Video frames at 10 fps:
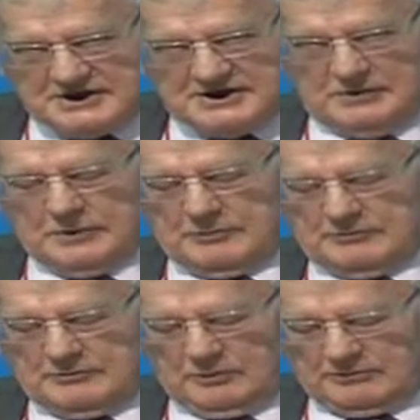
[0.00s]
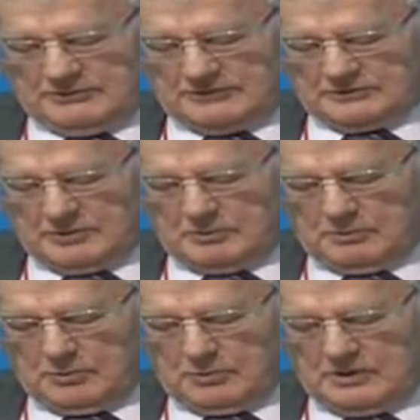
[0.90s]
Europe before the First World
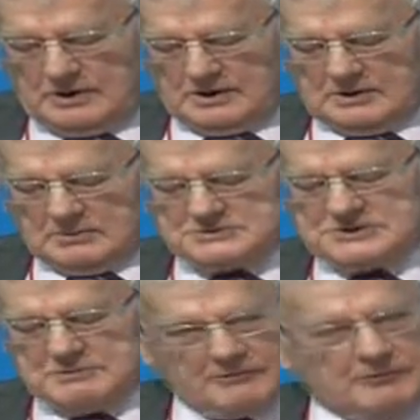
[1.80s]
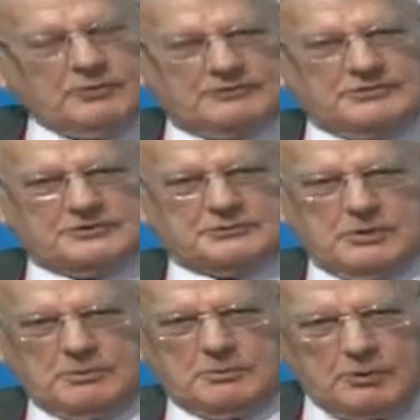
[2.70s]
War was that before the First
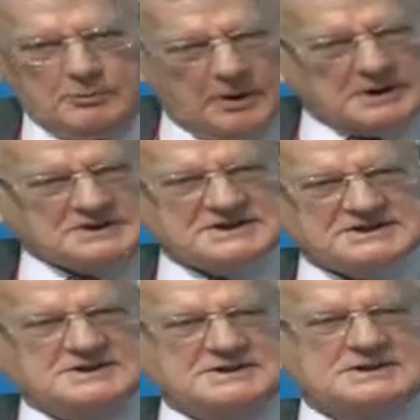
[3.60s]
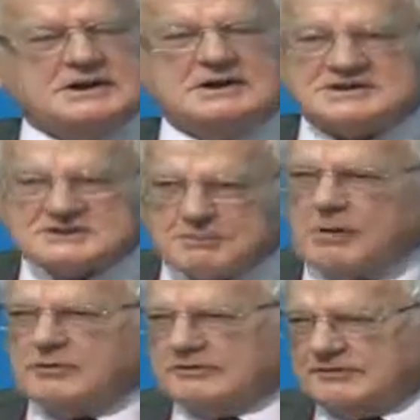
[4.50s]
World War, politicians
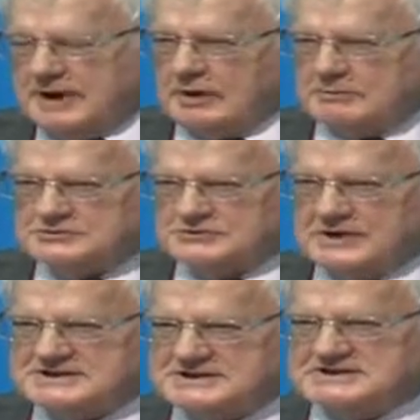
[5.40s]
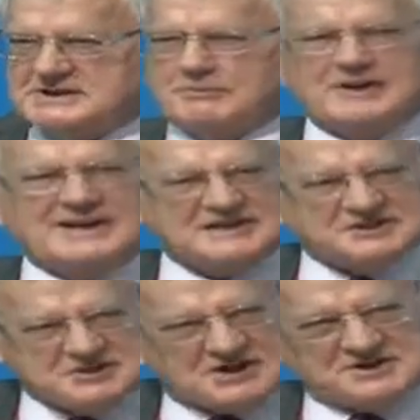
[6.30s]
spoke of the arms race as something that
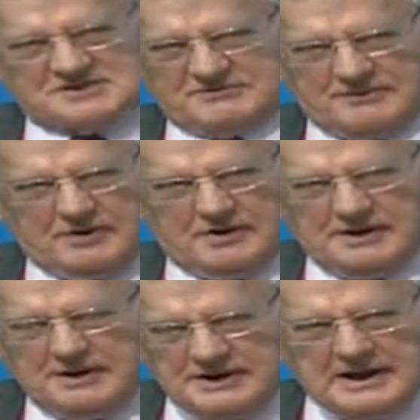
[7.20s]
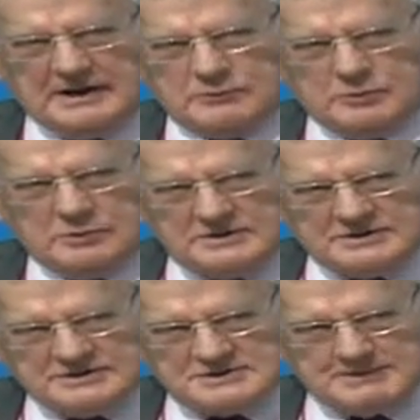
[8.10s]
justified naval
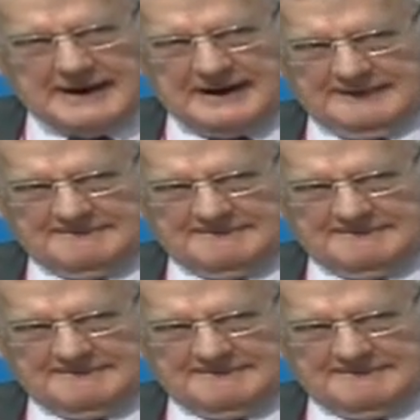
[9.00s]
spending.